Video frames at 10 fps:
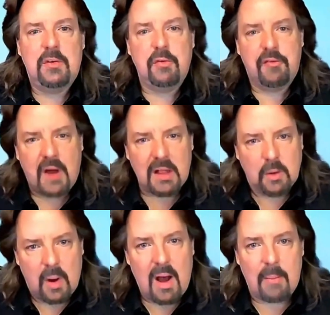follow
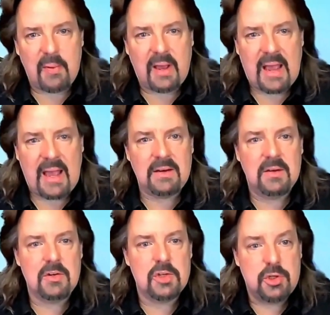up and
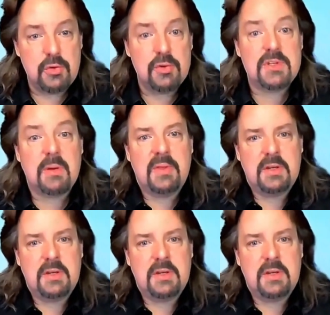do something